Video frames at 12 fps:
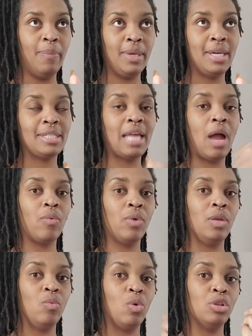because I
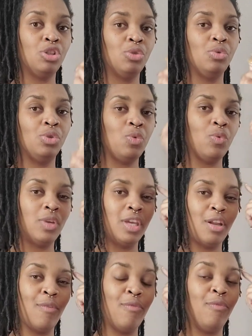really want you to
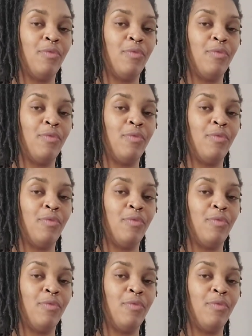get a